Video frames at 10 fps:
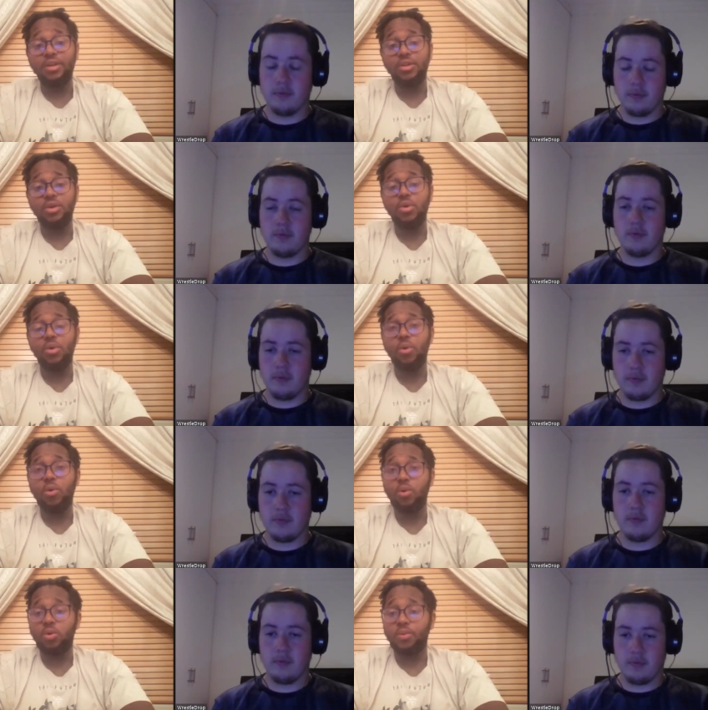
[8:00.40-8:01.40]
Speaker 1: the
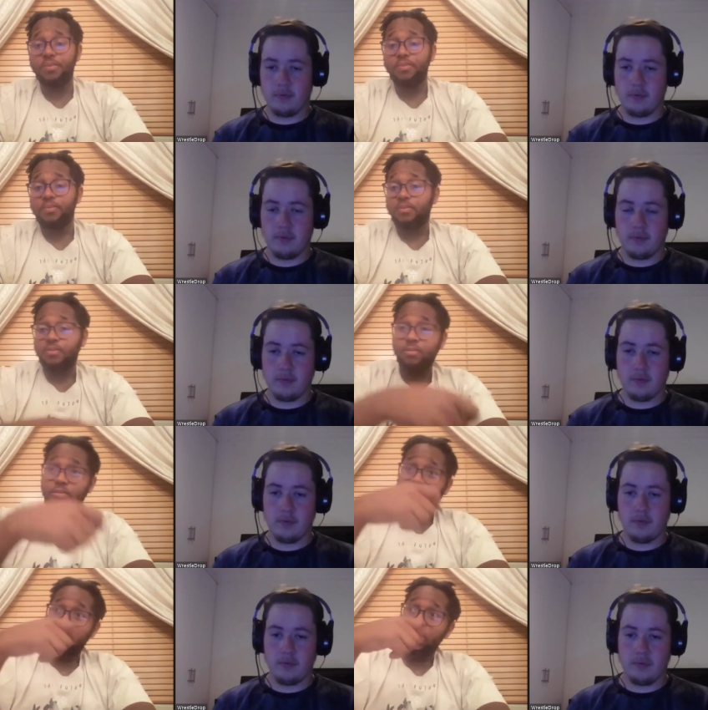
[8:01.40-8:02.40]
whole
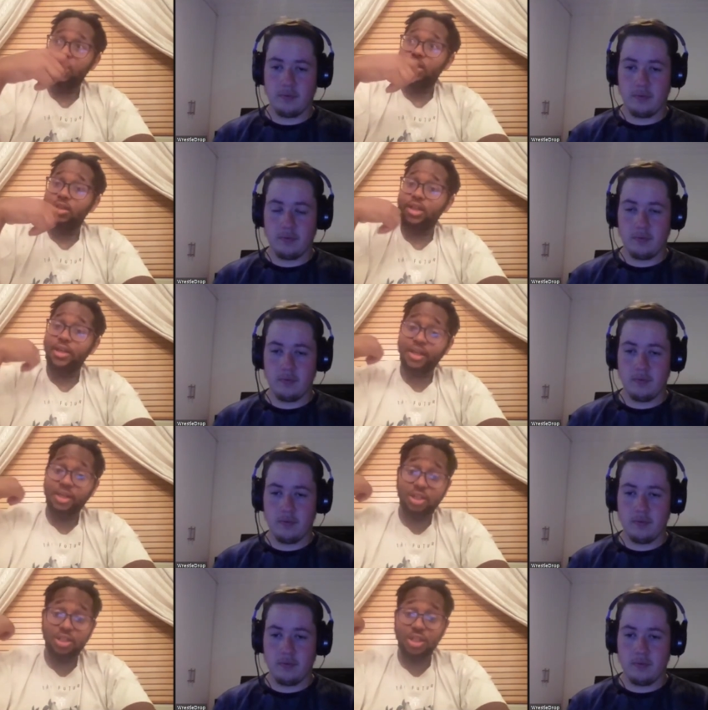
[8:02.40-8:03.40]
uh, taking
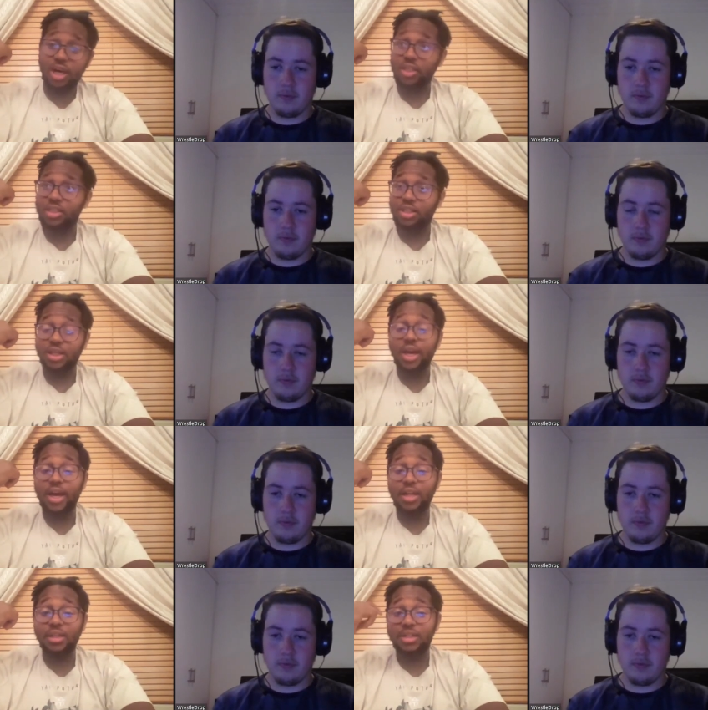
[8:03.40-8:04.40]
shots
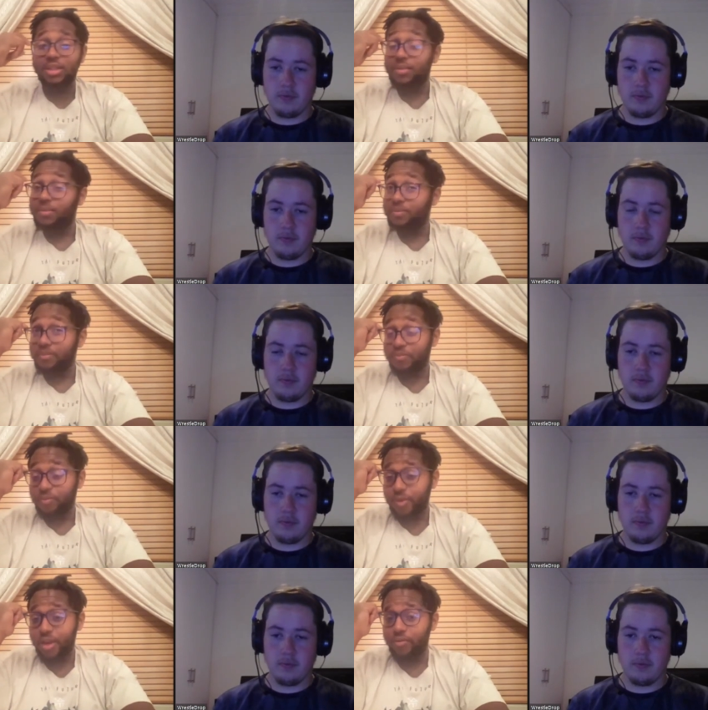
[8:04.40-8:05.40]
at
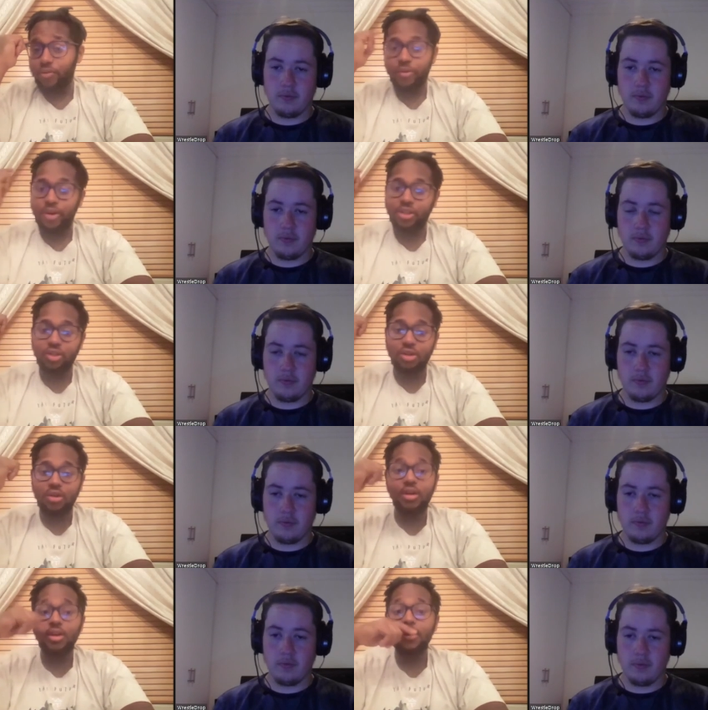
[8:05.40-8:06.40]
every
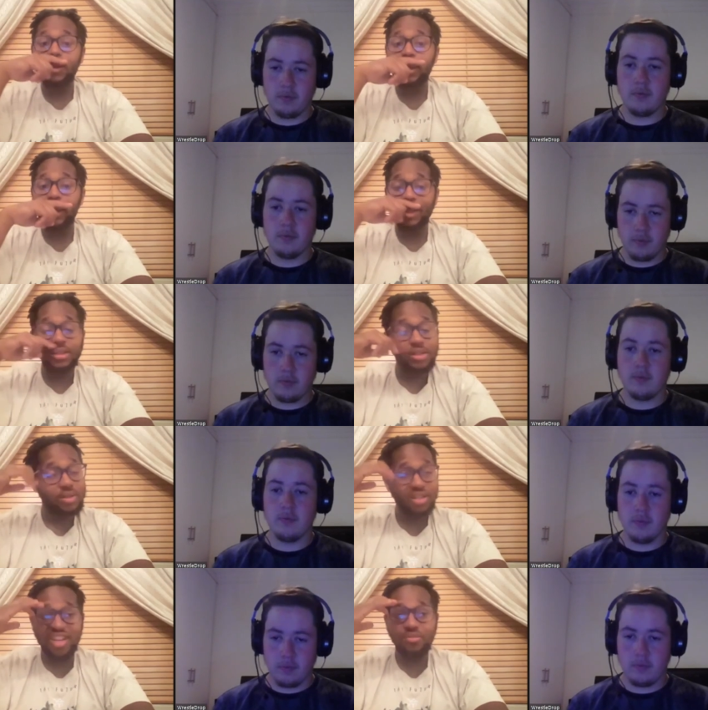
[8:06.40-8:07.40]
wrestler. It
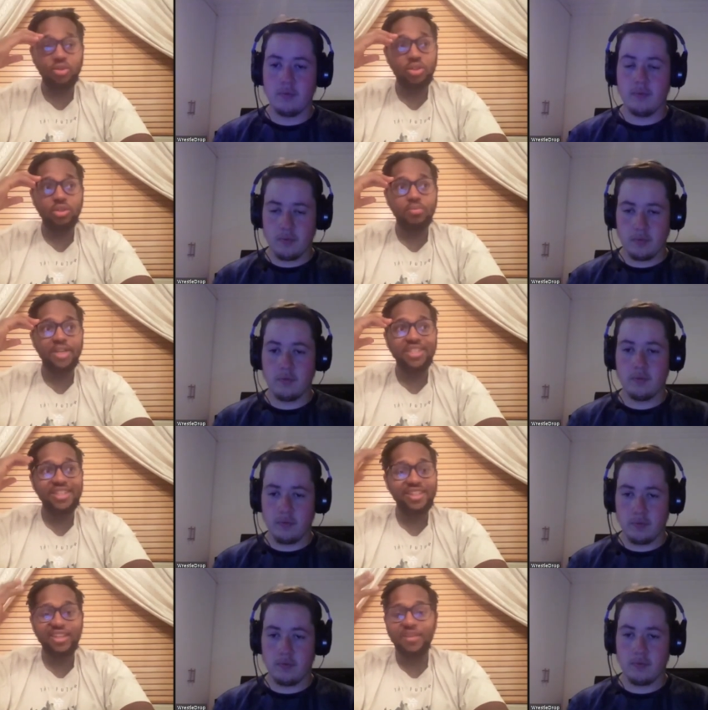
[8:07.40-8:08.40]
stems to
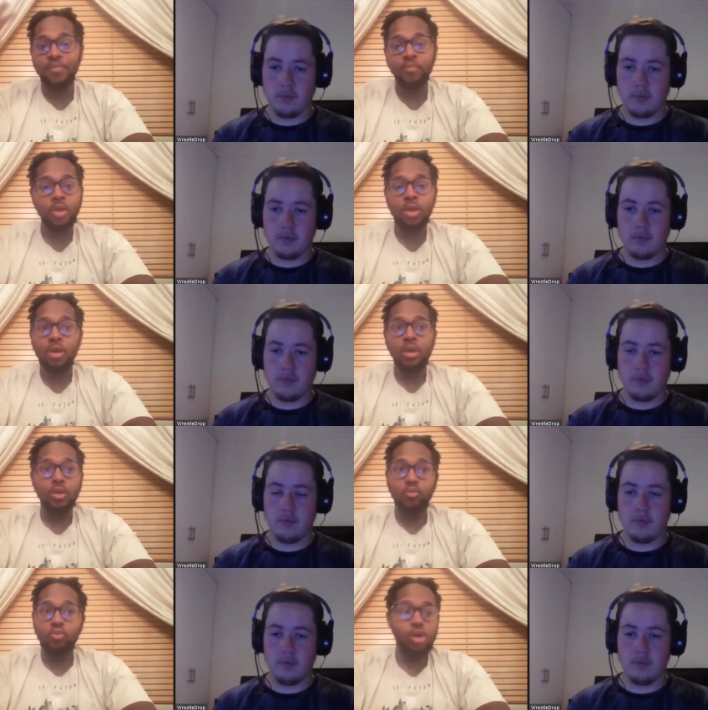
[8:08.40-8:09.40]
basically
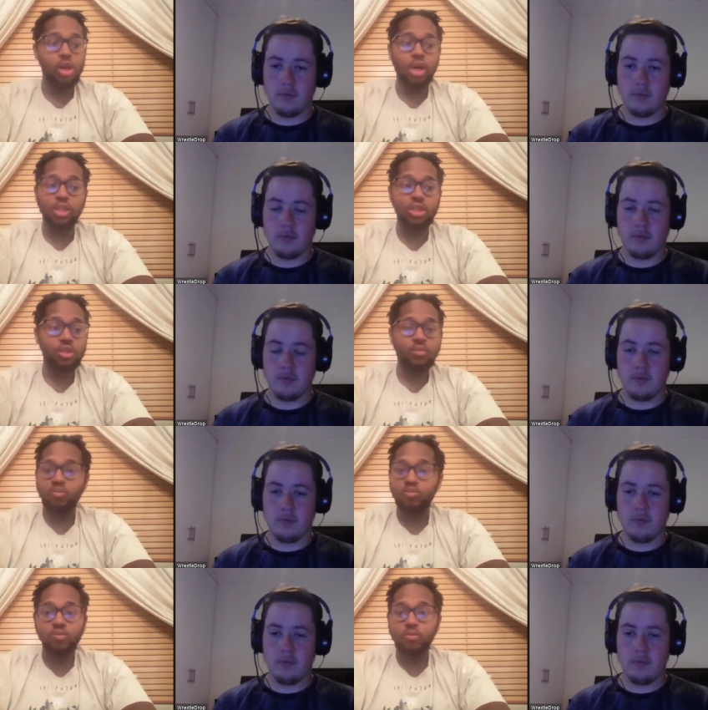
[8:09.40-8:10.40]
the last,
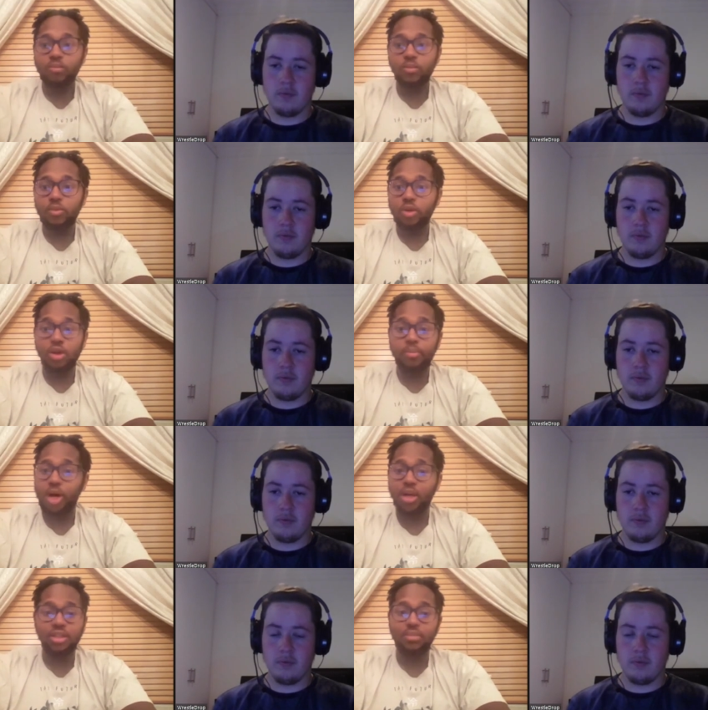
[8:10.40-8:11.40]
the
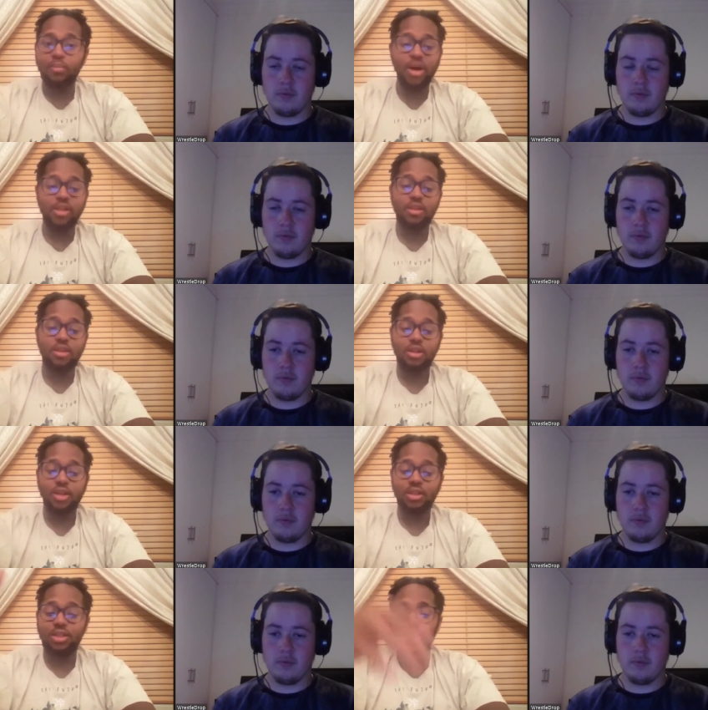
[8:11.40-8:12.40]
past month
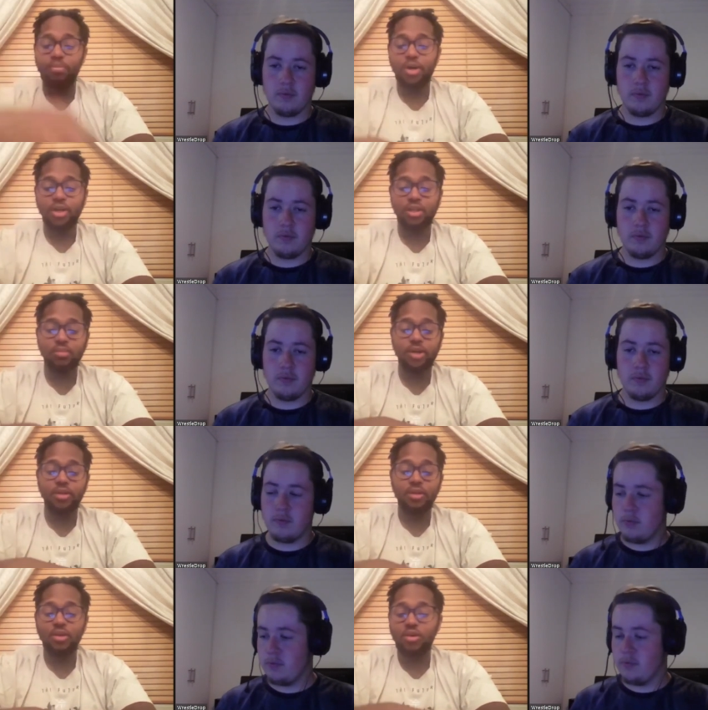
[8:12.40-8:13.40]
that CM Punk has
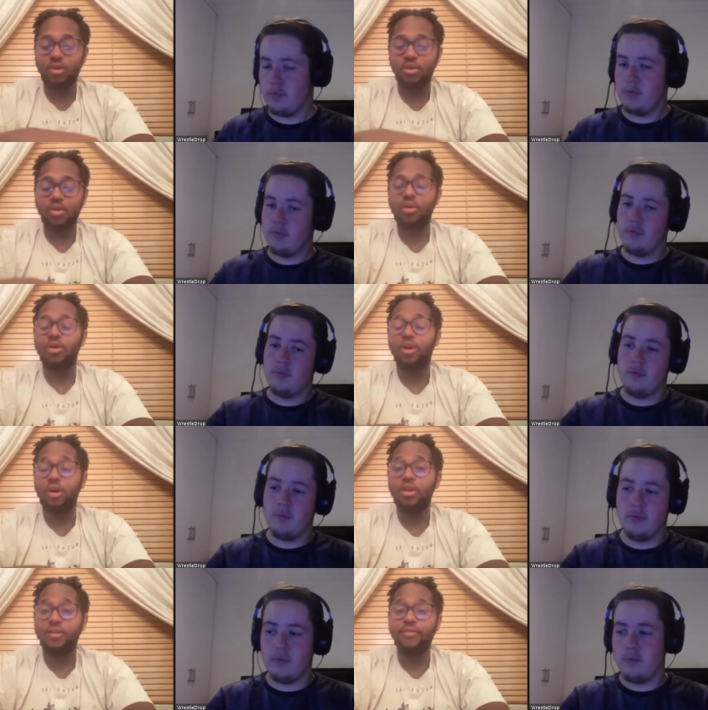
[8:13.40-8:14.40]
been on a